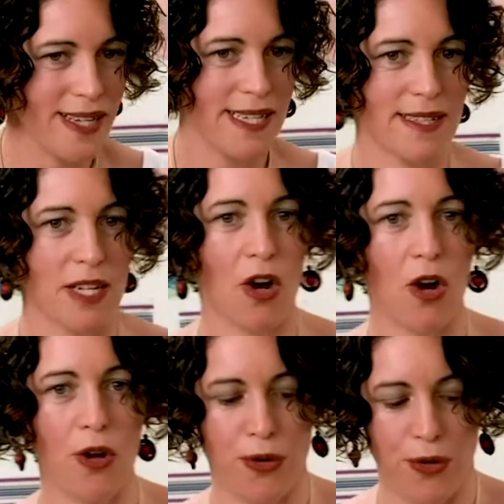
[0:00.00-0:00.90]
is a
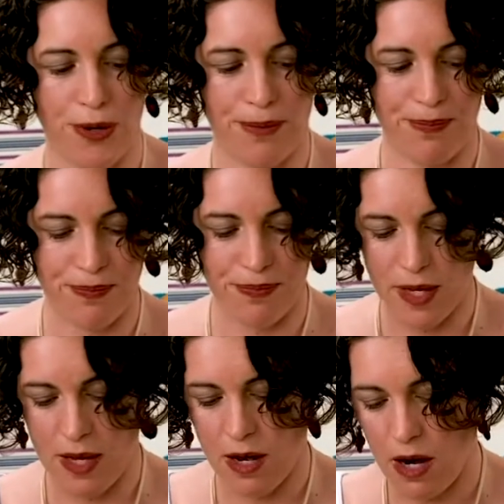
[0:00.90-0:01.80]
cone.
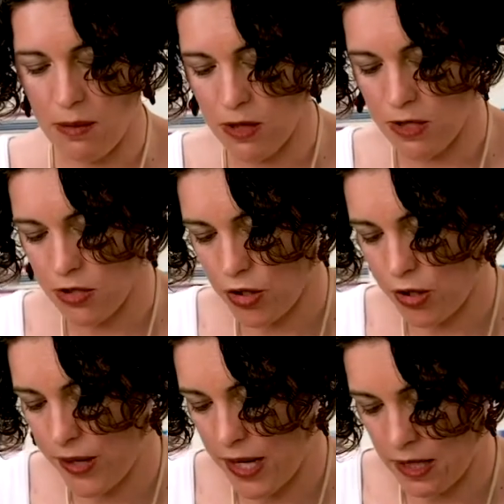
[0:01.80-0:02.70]
I'm going to show
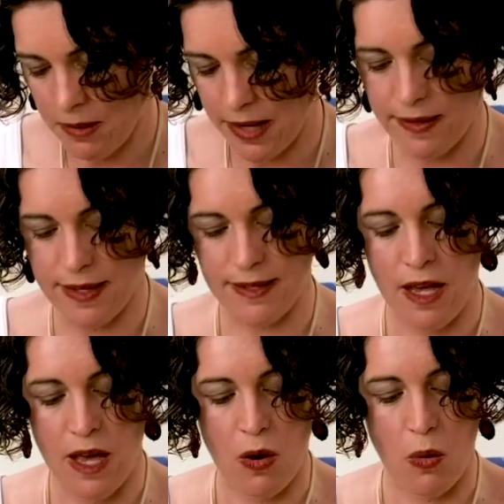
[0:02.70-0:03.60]
you how to make this.
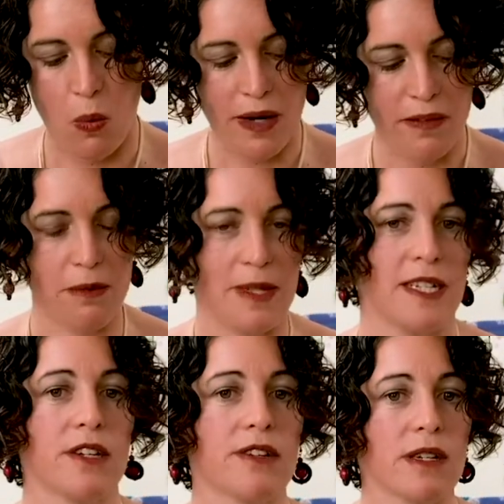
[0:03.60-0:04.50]
One of the
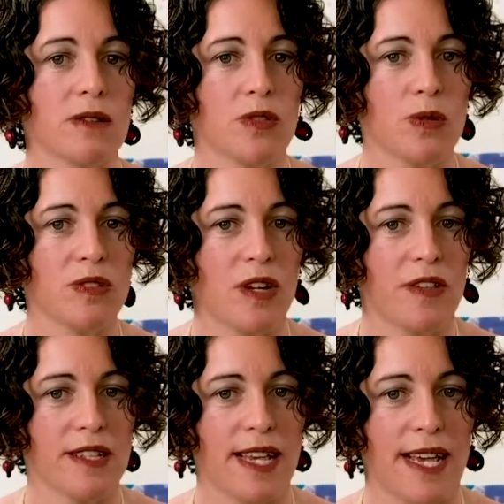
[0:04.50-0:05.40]
materials also
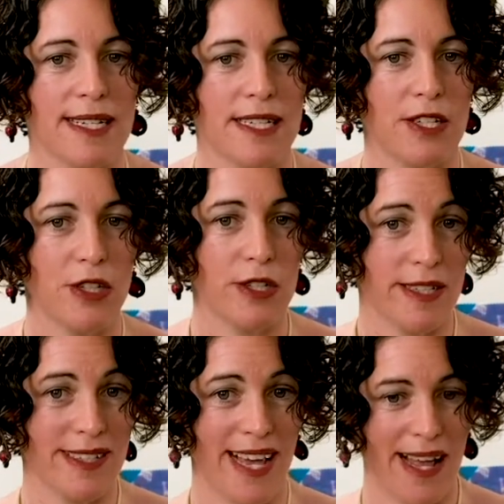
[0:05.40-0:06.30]
that's handy to use
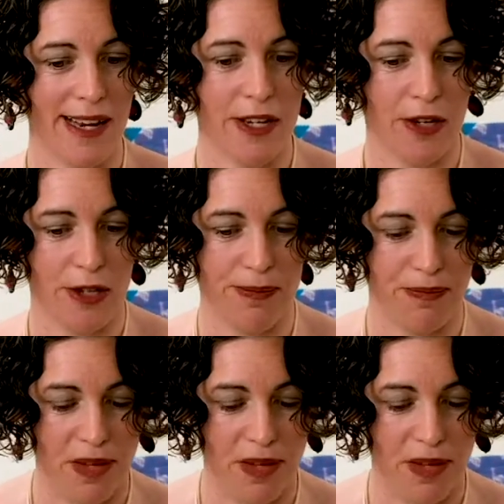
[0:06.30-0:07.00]
is calico.